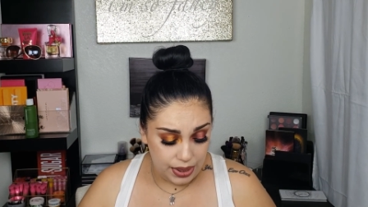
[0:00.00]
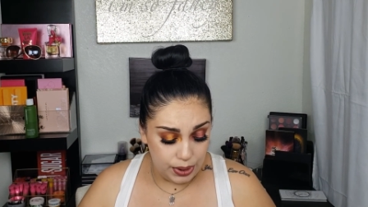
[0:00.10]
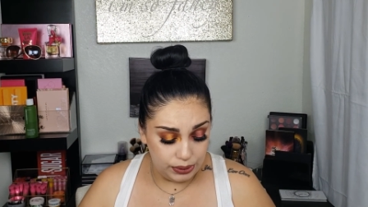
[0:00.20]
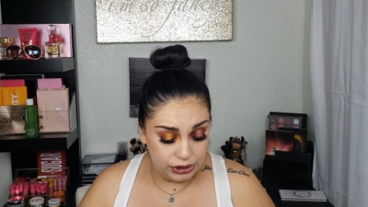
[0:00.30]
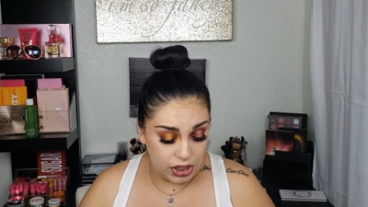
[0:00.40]
The
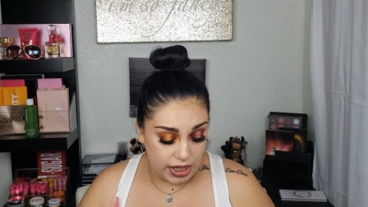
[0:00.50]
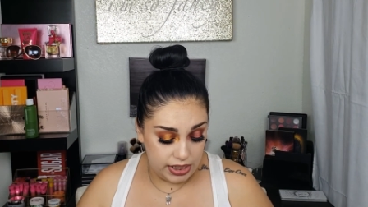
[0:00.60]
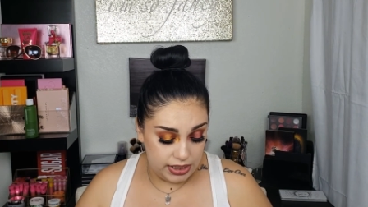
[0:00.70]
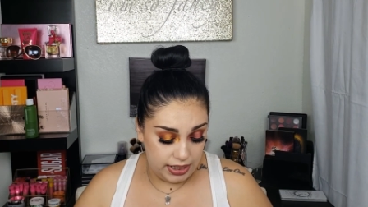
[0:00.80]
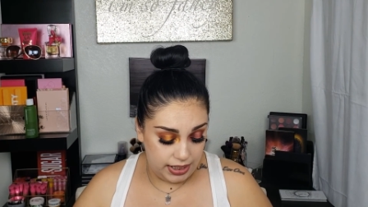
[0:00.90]
only shade I
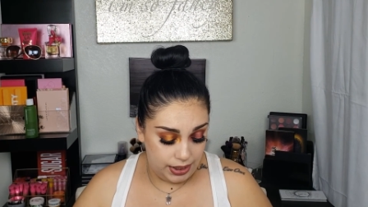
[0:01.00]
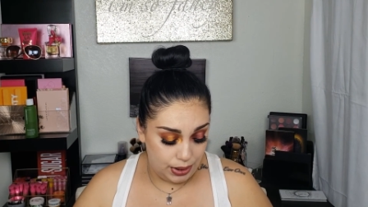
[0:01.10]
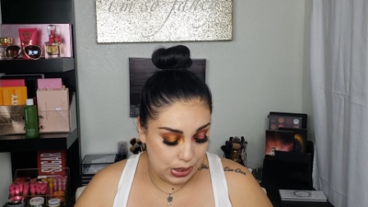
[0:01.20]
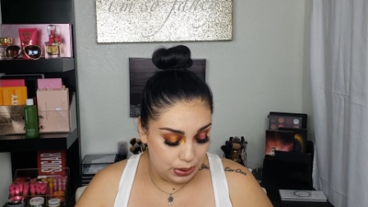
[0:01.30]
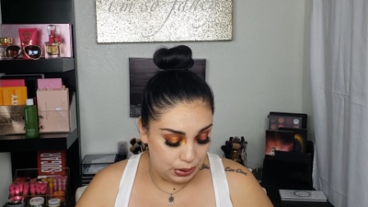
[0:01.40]
didn't
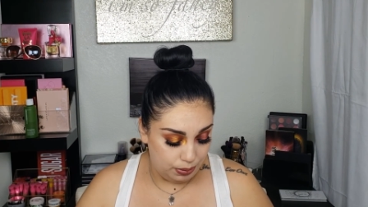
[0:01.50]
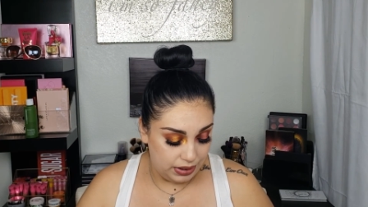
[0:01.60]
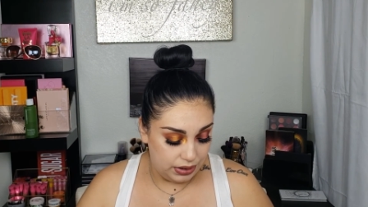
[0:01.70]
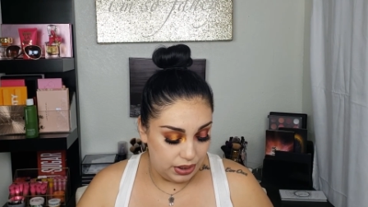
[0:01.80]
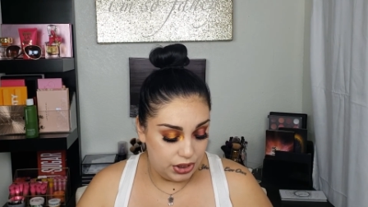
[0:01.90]
use
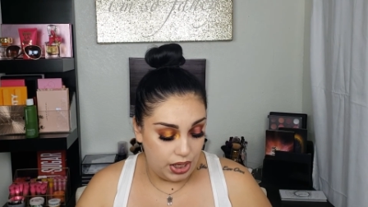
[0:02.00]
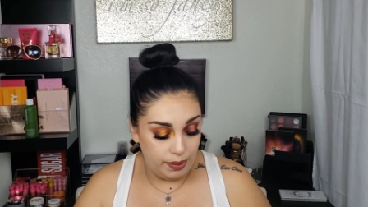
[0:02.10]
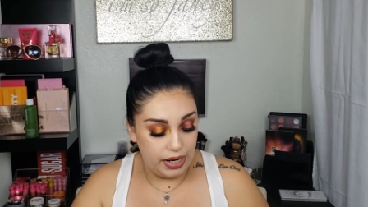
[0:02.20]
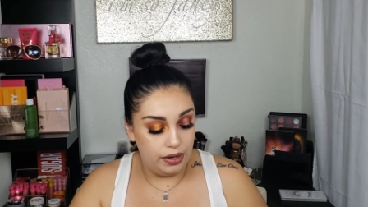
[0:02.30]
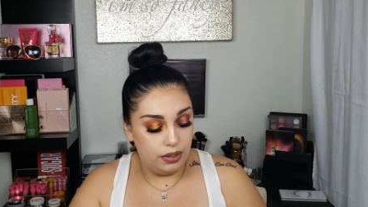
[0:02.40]
was this shade
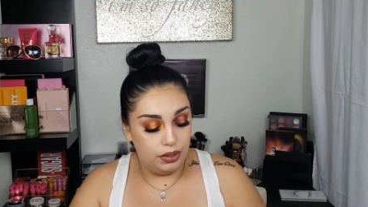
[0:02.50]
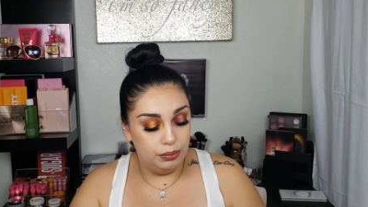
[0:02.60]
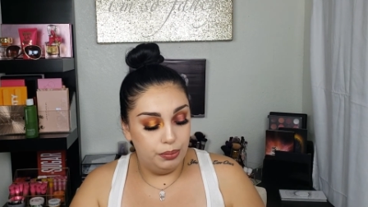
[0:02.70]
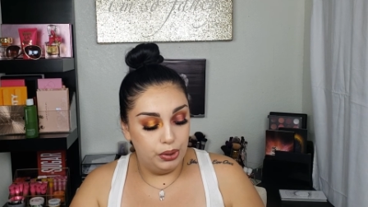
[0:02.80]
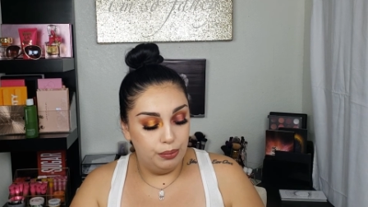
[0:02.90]
right here
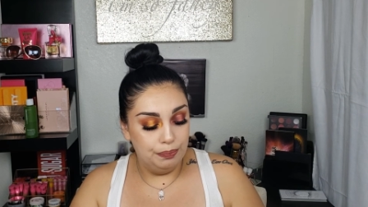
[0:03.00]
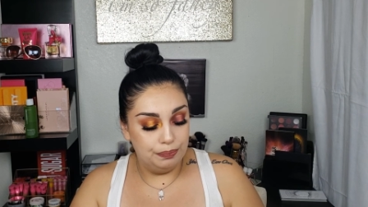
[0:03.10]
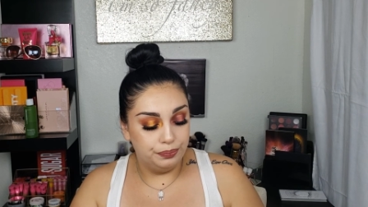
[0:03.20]
called Boom,